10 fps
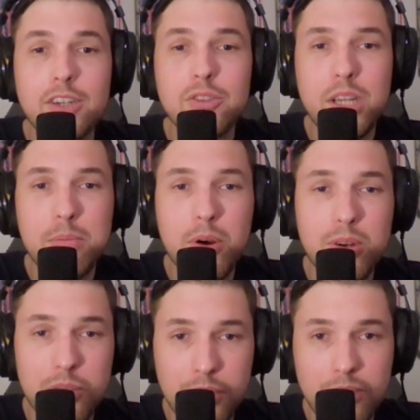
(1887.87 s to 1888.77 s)
Andrew
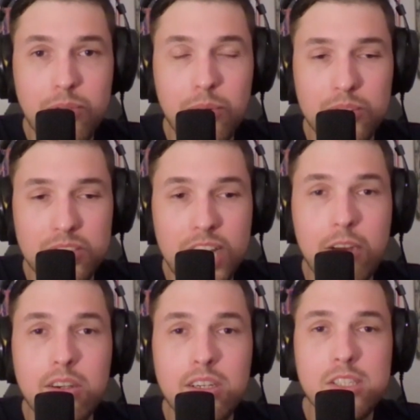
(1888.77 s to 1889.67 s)
Nembhard 31st.
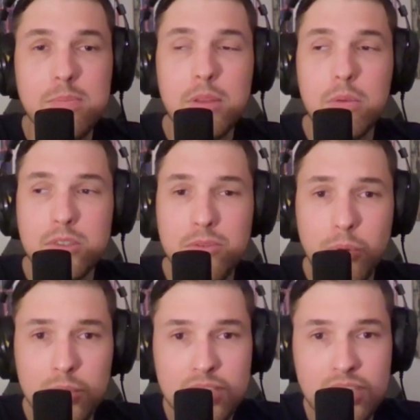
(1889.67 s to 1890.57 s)
Aaron Nesmith was a
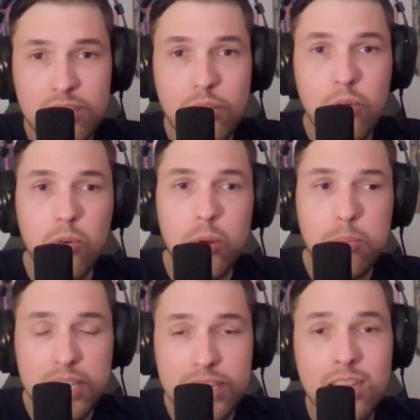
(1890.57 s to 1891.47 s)
14 overall
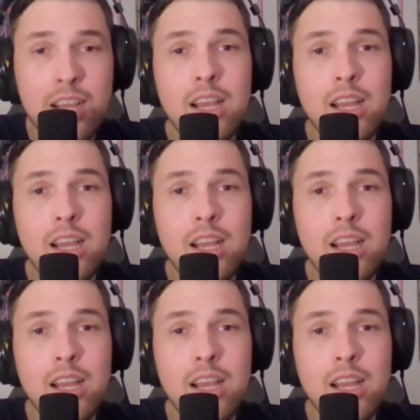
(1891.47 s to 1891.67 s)
pick.